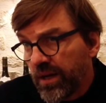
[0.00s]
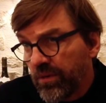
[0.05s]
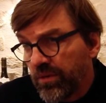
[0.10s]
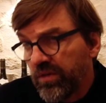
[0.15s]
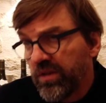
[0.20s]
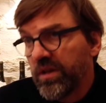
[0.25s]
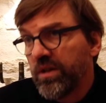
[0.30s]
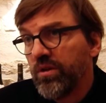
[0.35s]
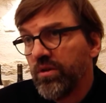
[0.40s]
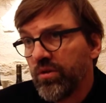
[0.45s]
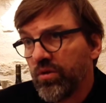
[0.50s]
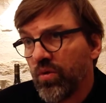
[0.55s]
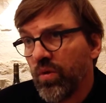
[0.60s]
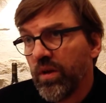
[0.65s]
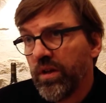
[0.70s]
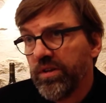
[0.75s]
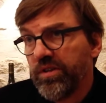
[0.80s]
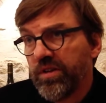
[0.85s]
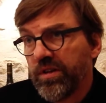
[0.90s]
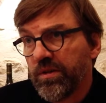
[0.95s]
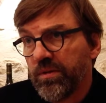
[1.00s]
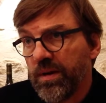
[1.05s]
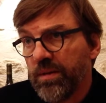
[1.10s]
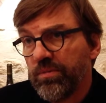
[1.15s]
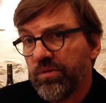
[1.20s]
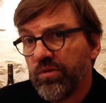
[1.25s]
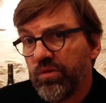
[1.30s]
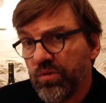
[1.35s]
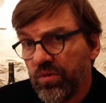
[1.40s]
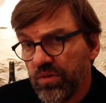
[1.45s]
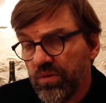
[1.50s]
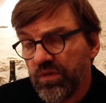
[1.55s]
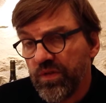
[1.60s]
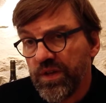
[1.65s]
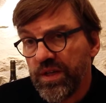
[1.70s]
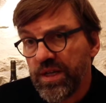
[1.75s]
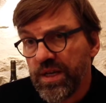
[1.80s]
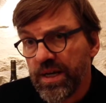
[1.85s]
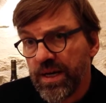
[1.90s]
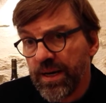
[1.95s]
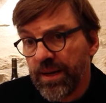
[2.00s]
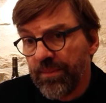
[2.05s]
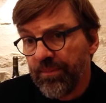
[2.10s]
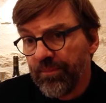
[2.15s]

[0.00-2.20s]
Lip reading: I would say, good quality grapes to the